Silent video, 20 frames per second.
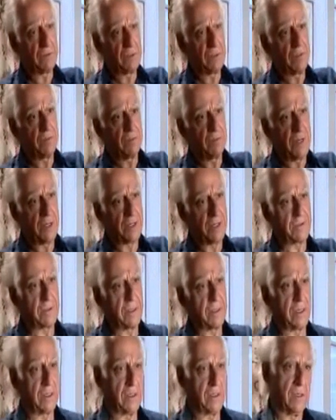can
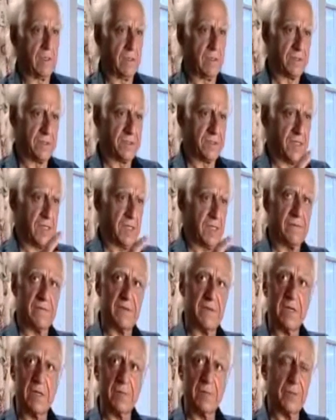penetrate the skin of
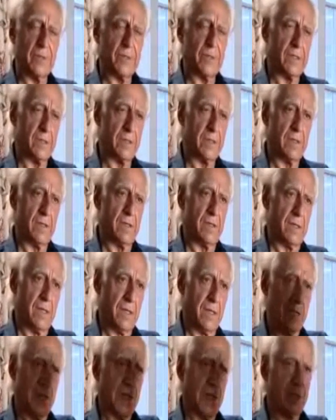the airplane
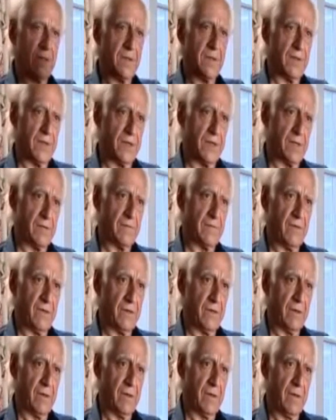and light the thing on
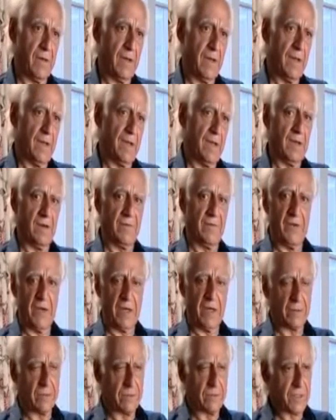fire. In
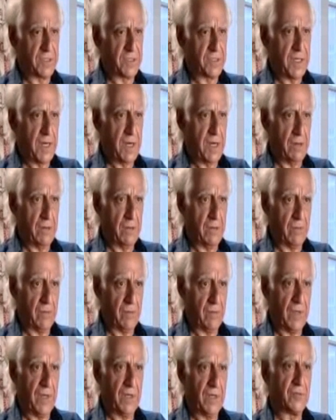fact, just now,
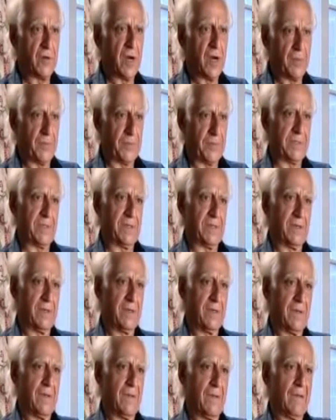they dropped
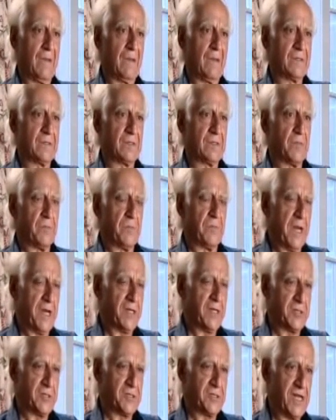some
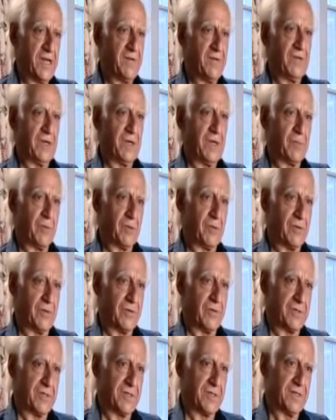major safety
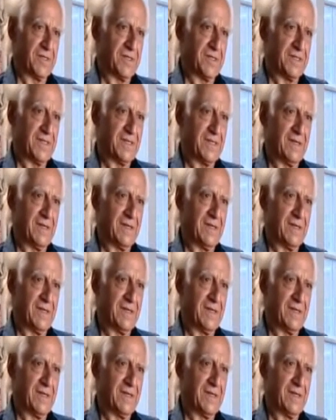precautions